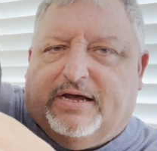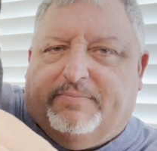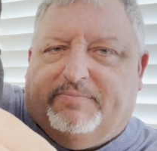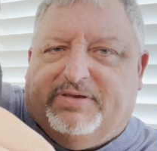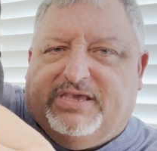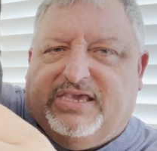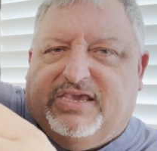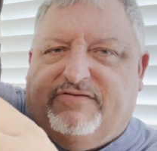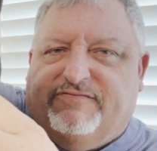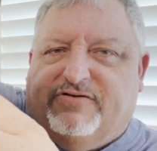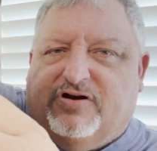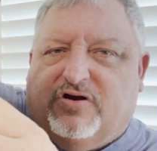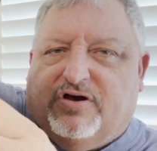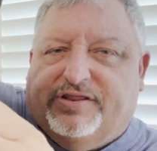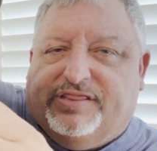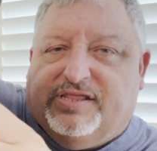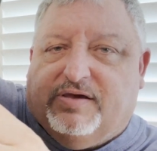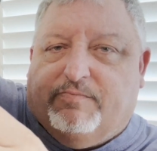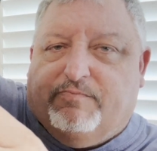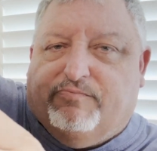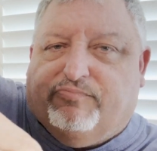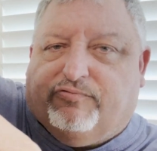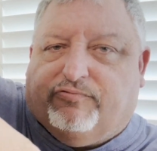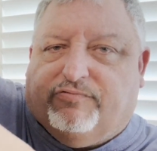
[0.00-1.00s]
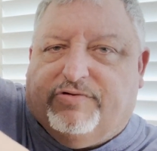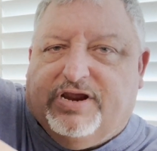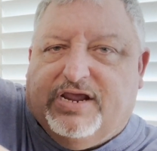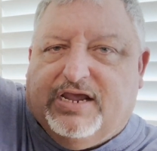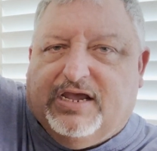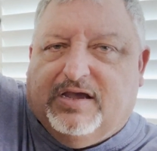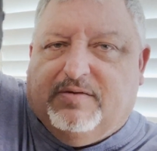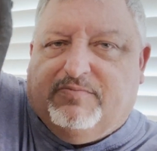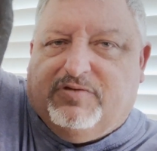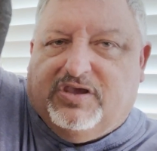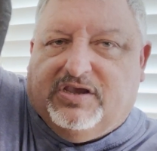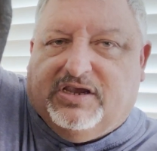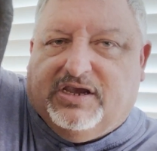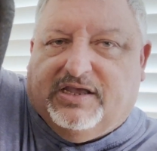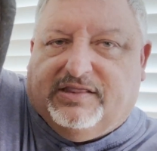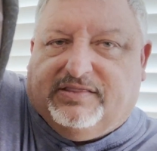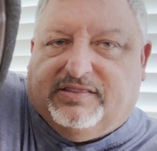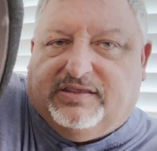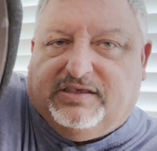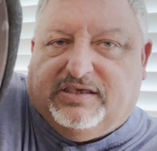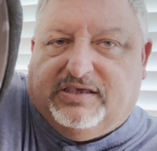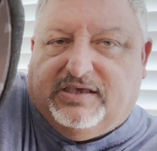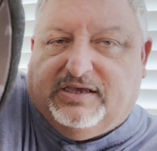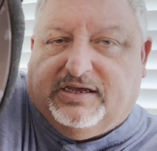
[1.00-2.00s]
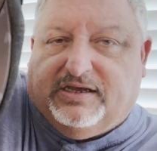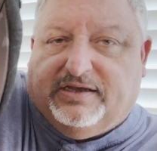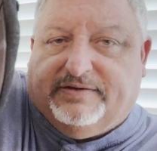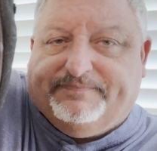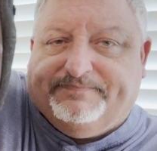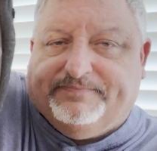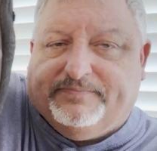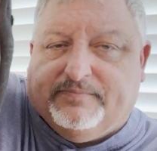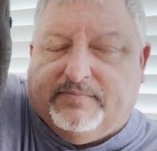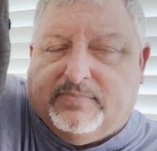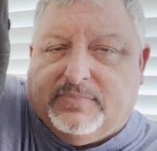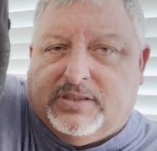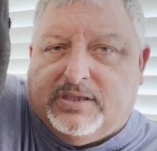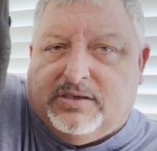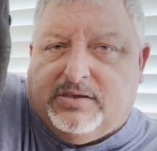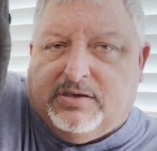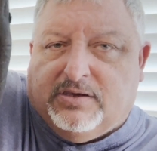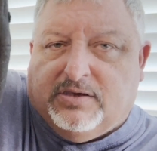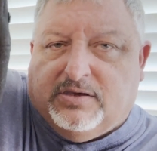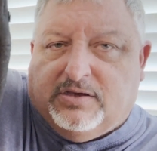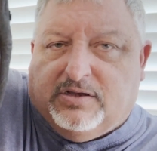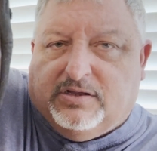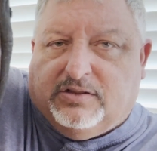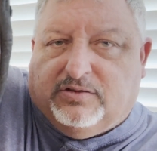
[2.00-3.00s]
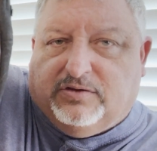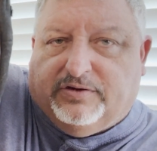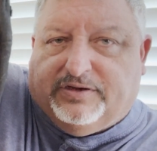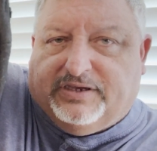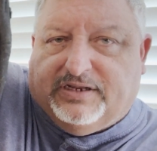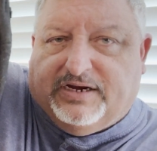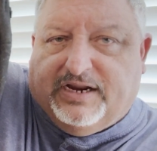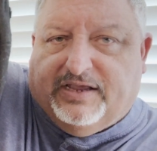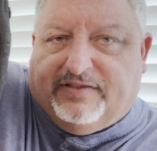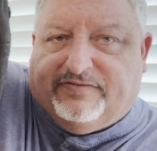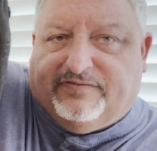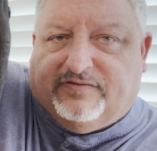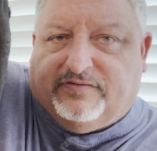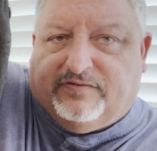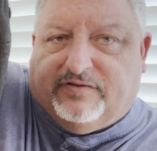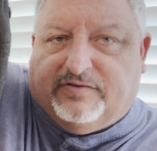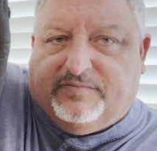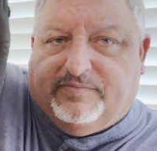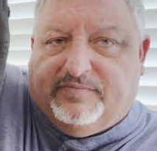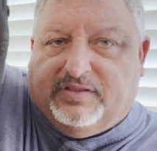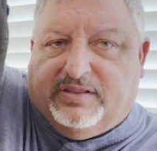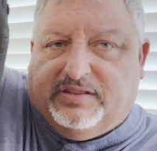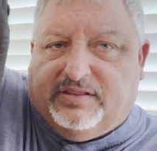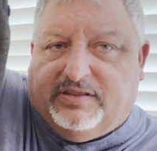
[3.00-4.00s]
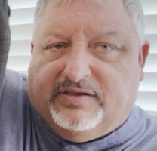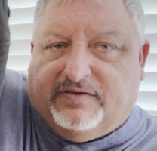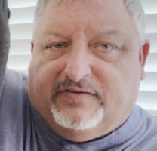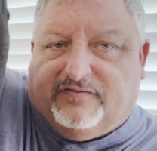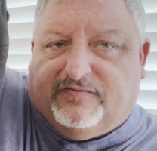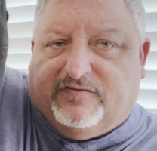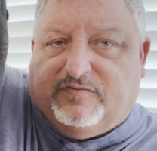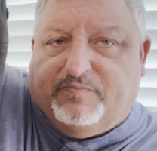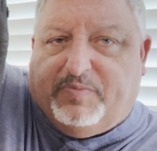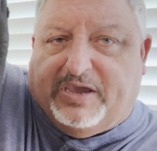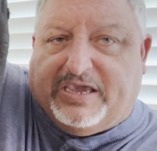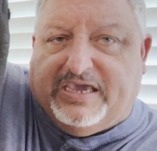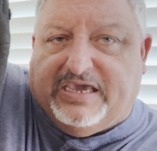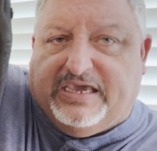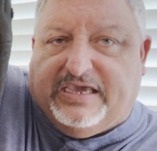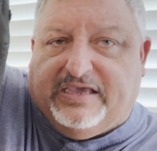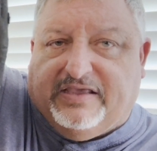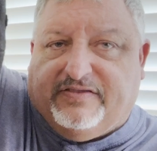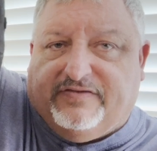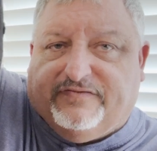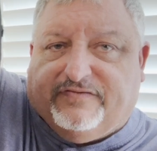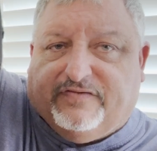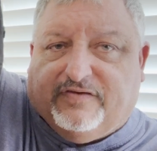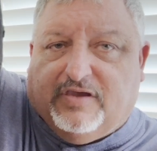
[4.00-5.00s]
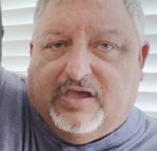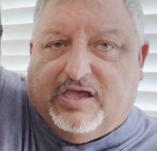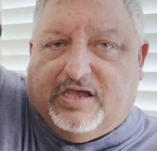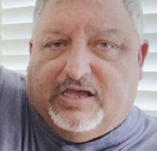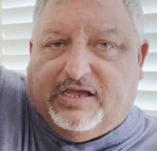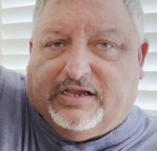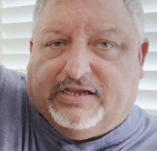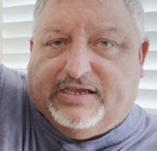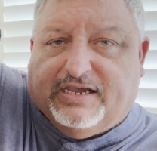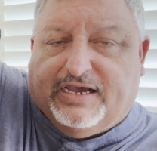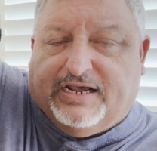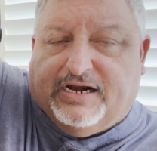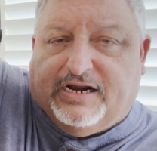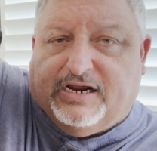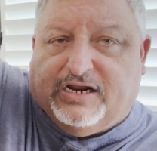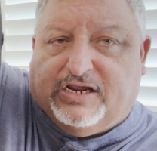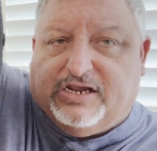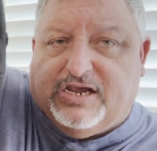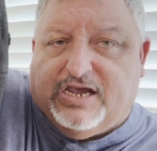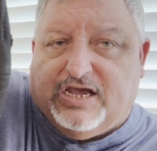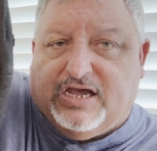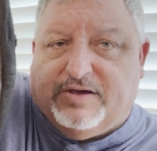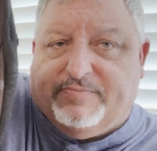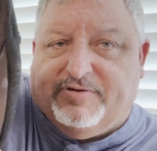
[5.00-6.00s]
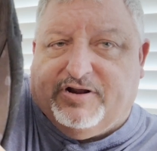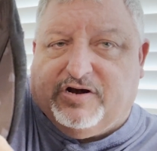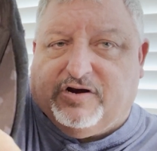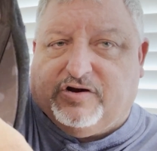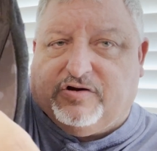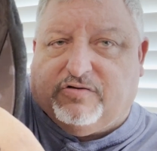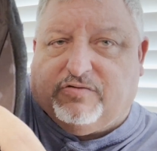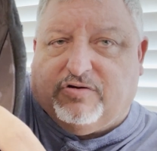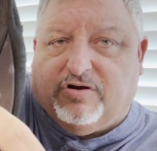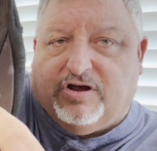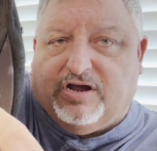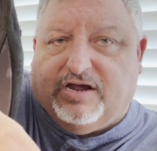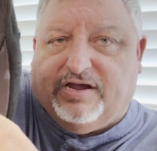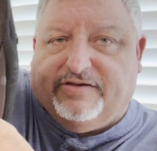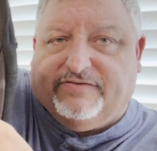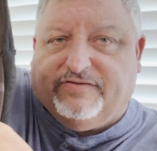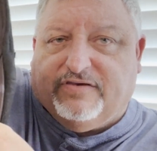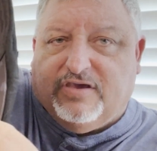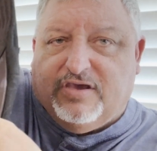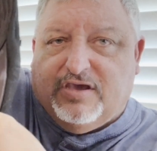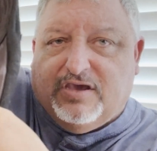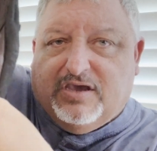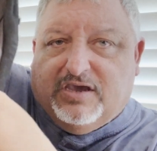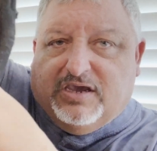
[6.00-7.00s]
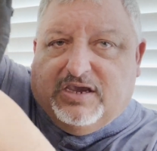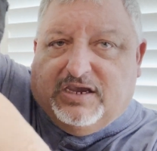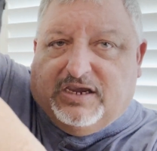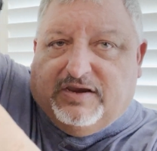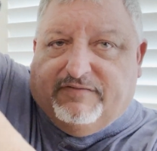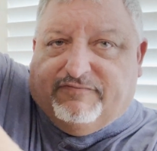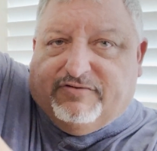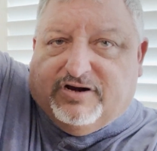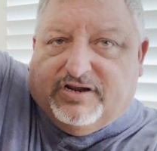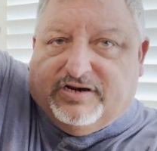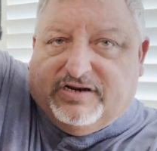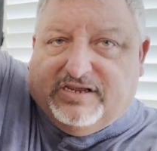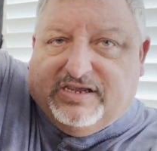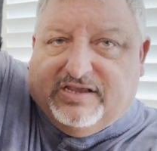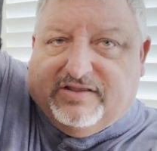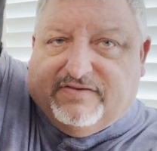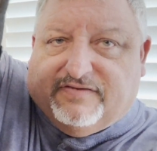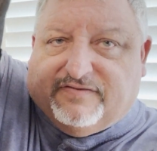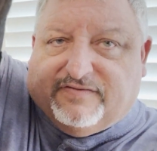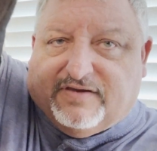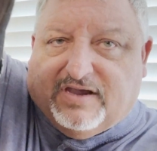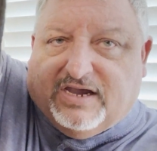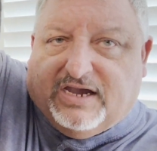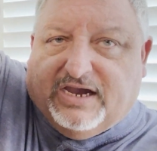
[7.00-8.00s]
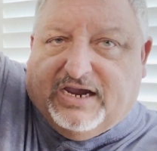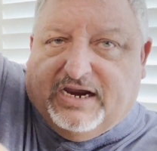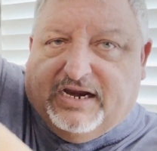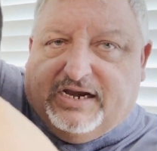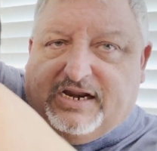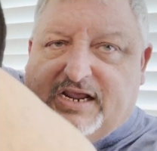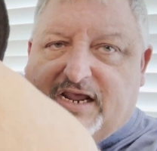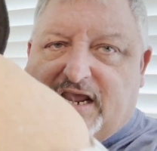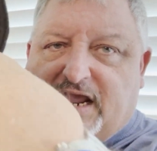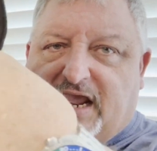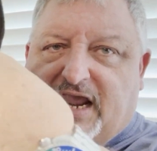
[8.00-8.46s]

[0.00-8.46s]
Even on the brim, you get the Looking at these spades kind of coming across, even on the inside.